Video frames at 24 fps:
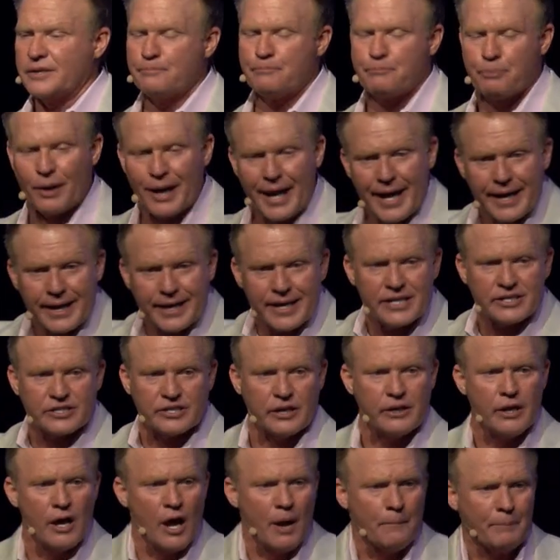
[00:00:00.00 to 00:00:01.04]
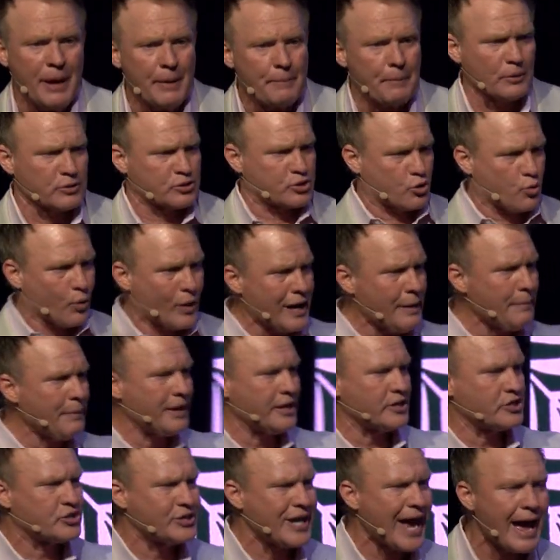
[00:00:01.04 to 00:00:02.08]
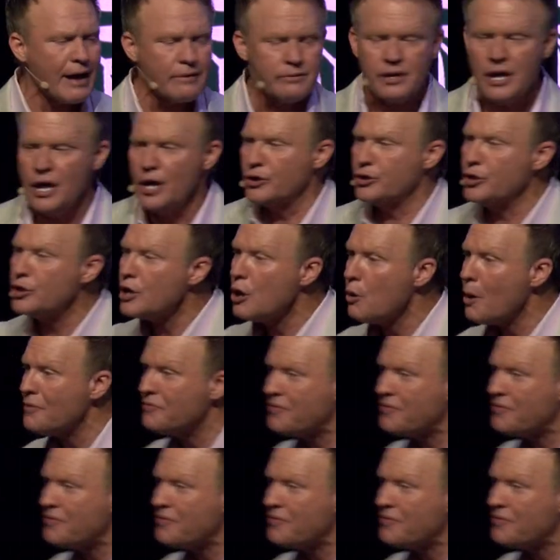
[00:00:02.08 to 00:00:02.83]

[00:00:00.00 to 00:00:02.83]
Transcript: and blankets and people screaming and shouting. You know